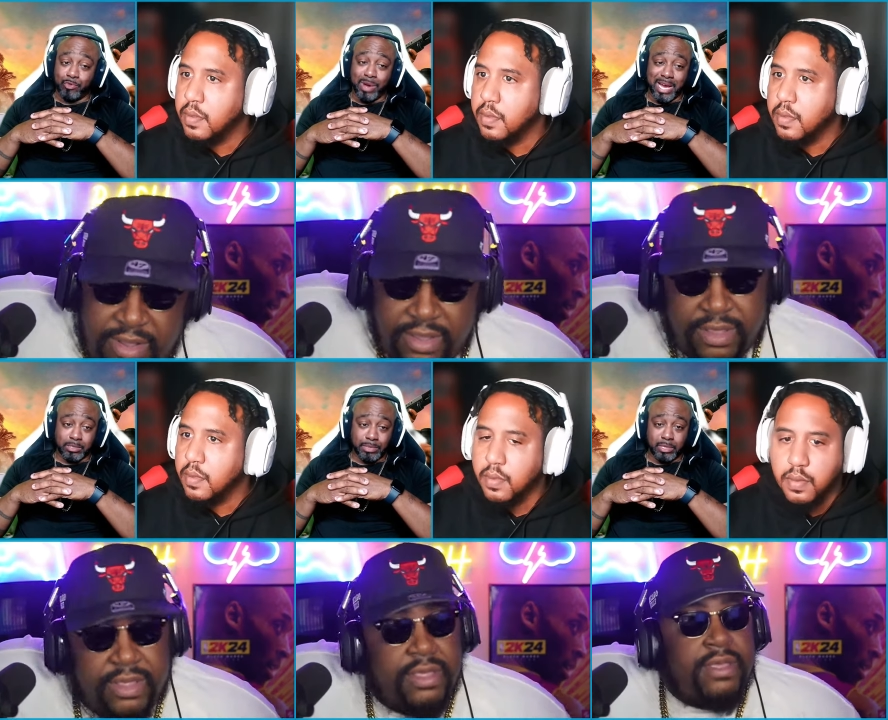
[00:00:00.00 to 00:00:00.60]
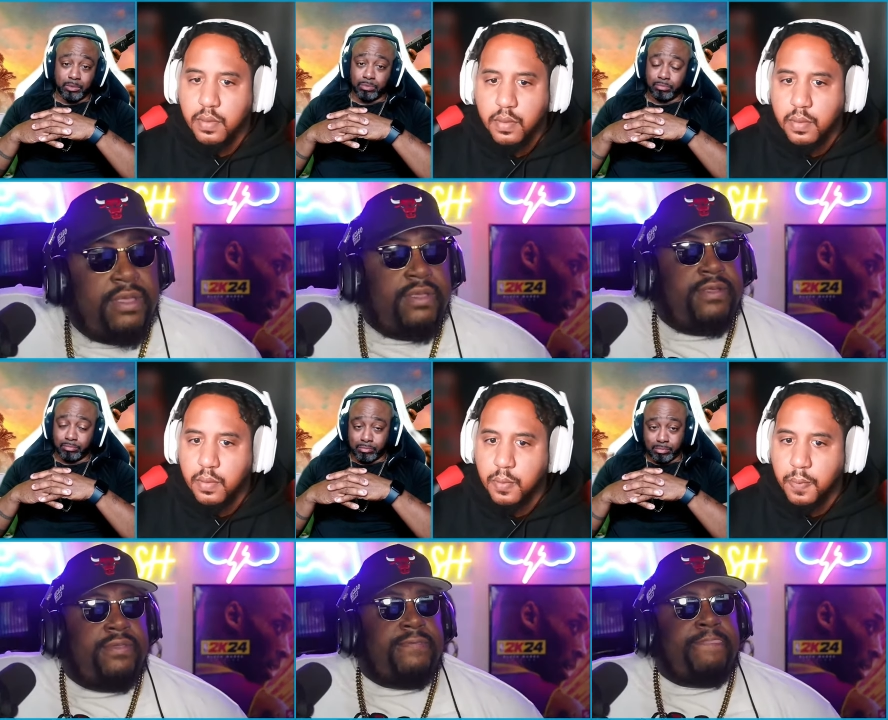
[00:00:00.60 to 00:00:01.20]
Speaker 1: you ask me,
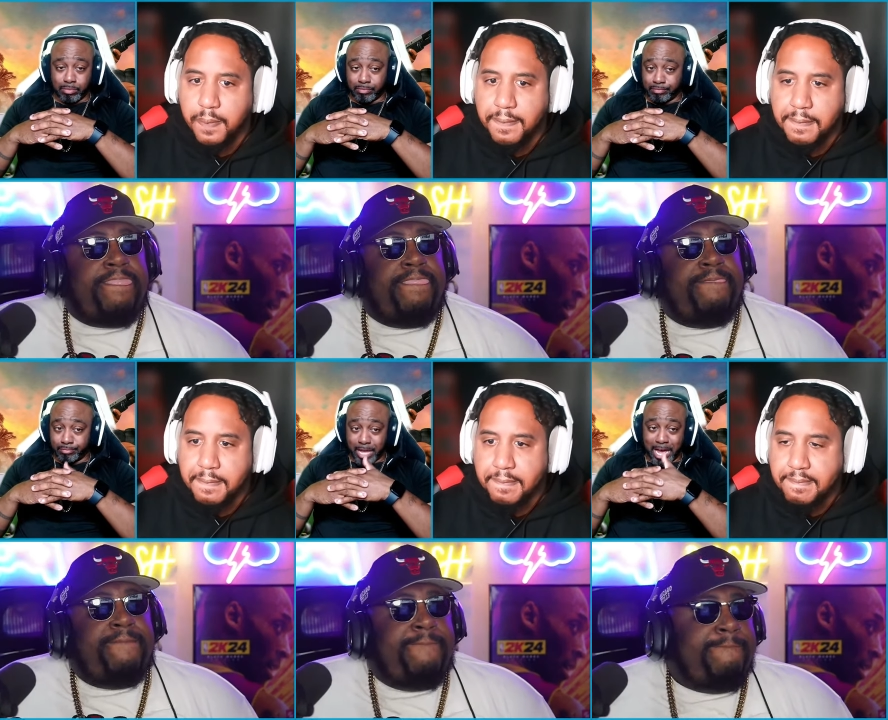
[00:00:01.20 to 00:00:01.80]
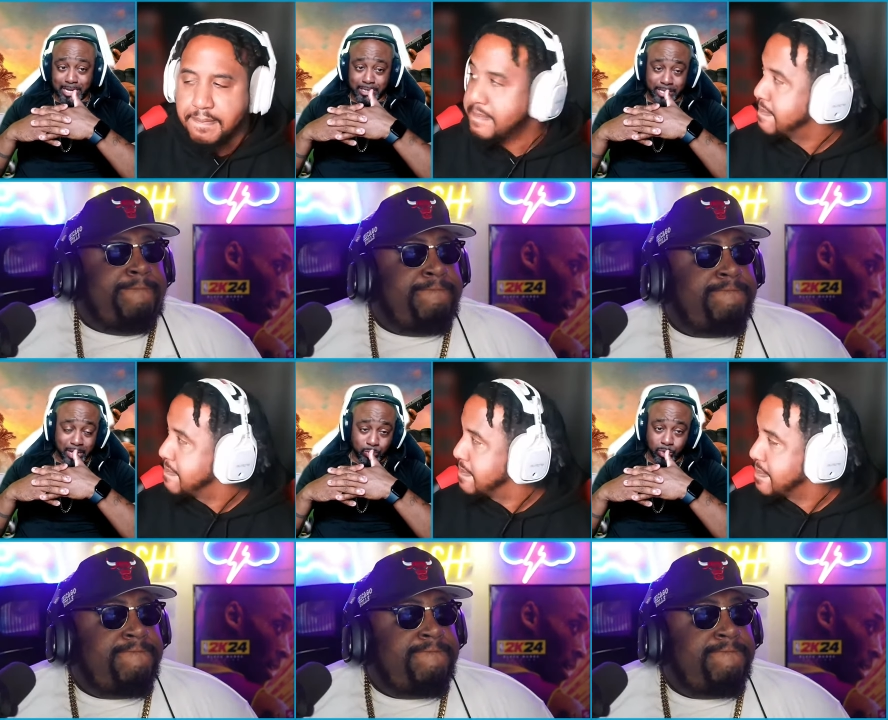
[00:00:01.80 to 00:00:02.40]
out of
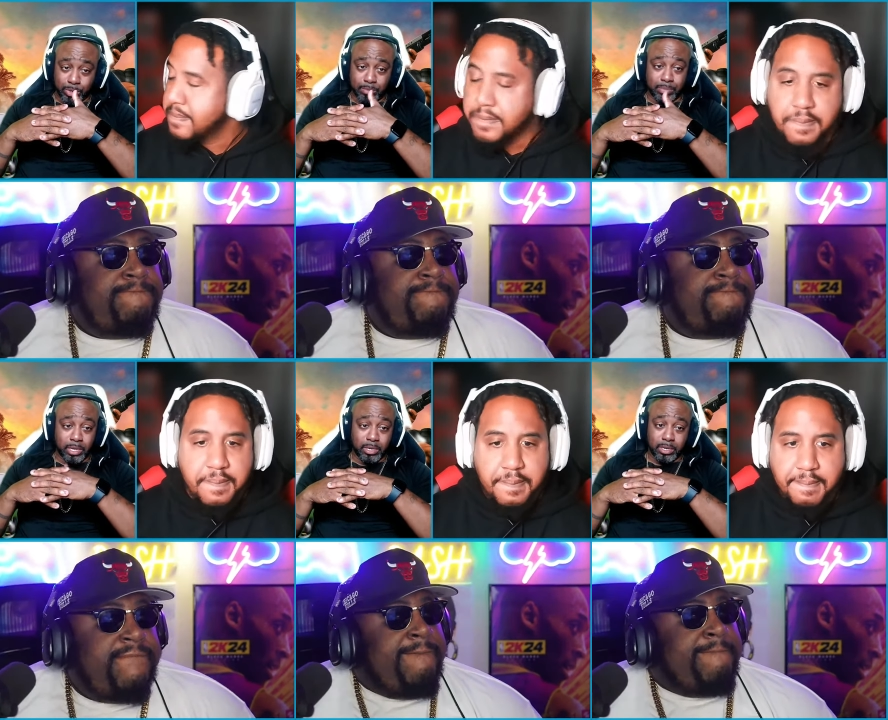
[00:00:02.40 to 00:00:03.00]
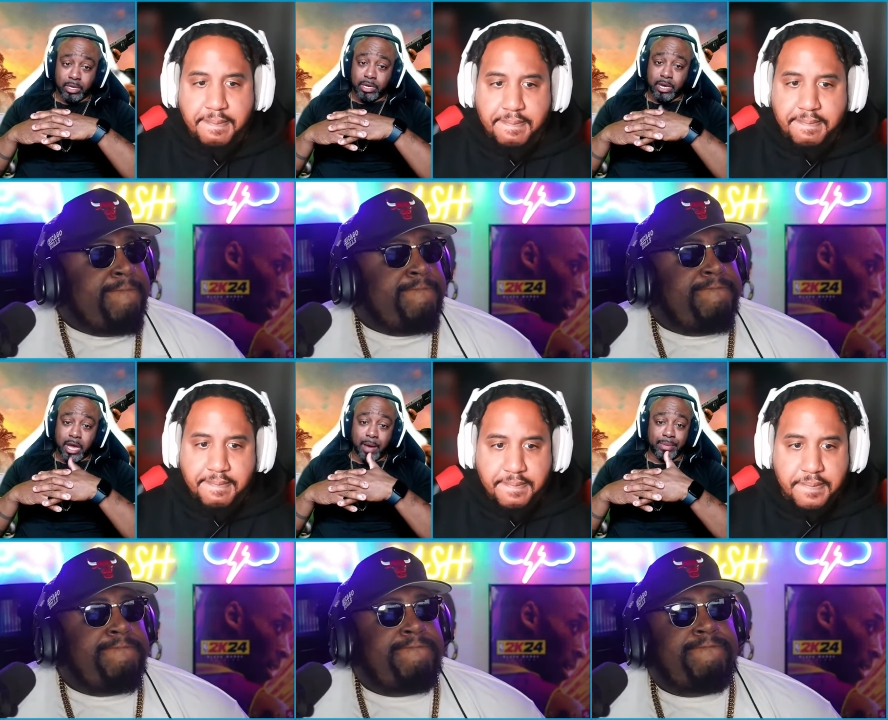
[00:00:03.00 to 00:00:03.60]
ten, what would it be?
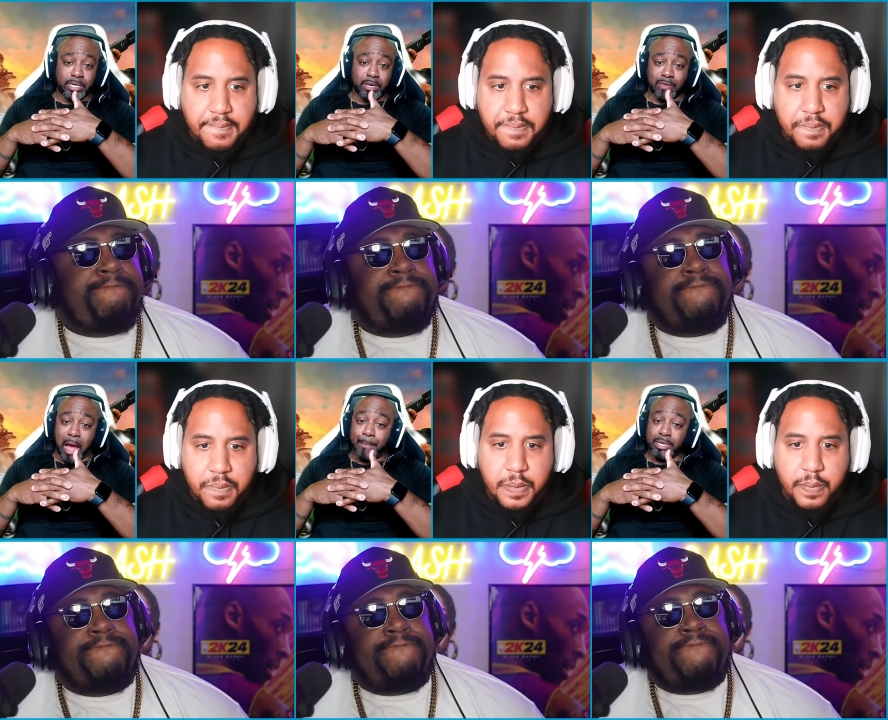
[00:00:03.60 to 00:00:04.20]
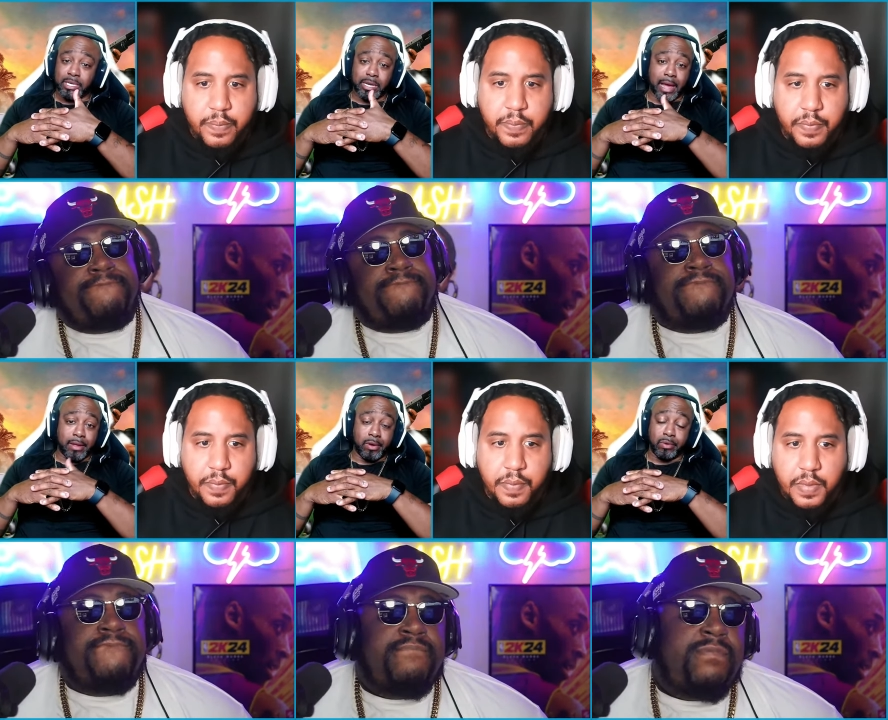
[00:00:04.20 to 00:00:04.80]
I'm gonna give. I'm gonna get
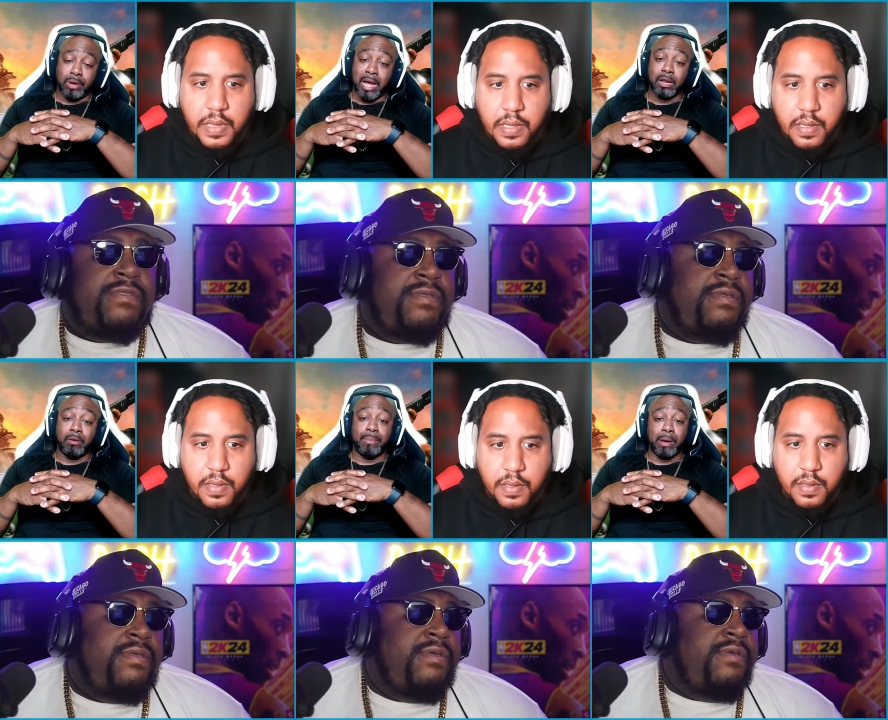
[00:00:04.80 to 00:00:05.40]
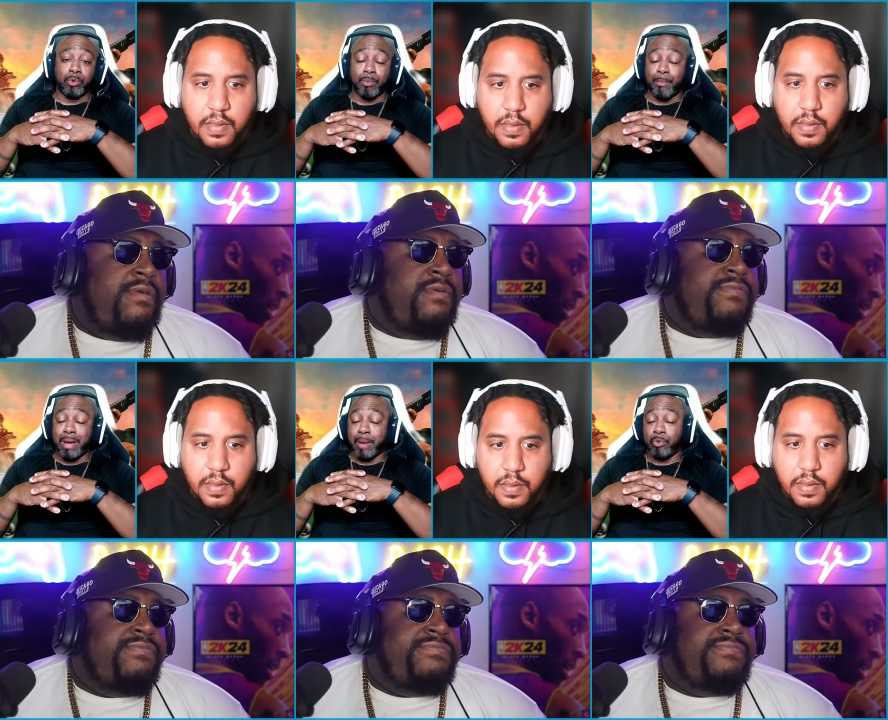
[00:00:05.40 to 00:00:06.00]
that. Yo, I love Bad Boy. I'm a
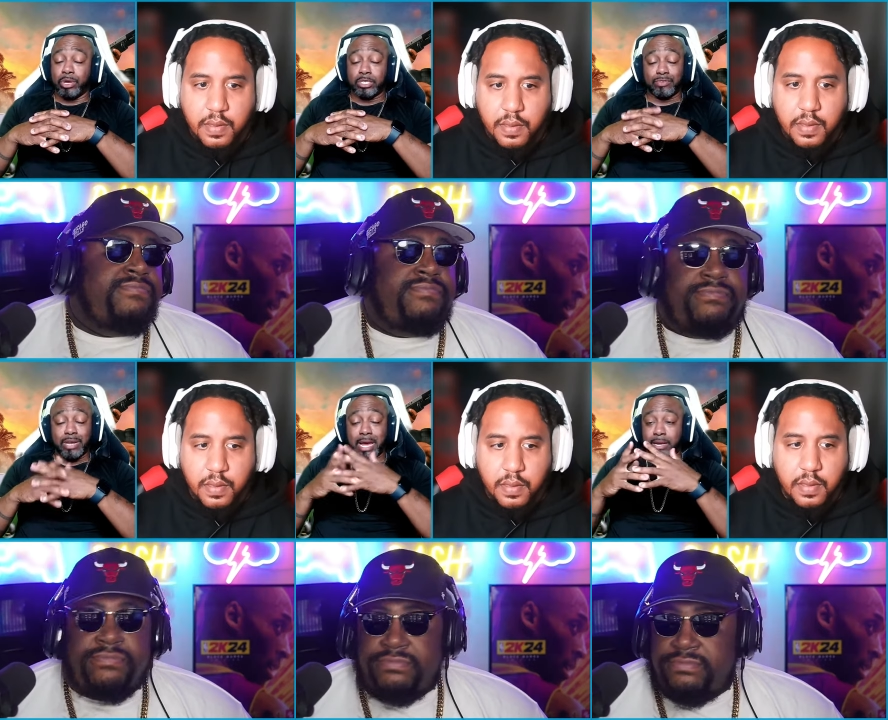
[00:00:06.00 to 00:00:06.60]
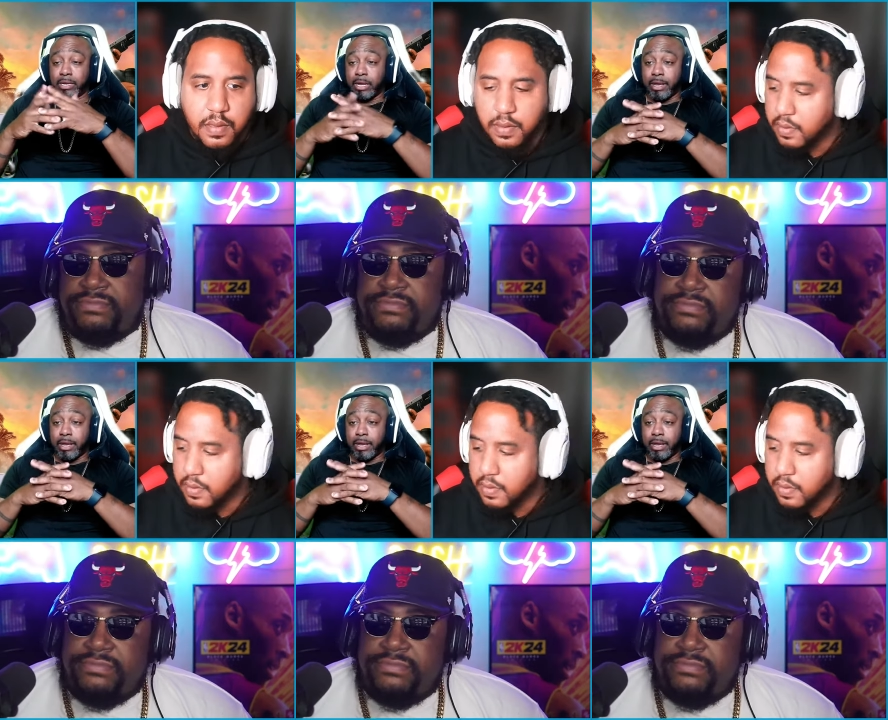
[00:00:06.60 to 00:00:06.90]
Bad Boys fanatic.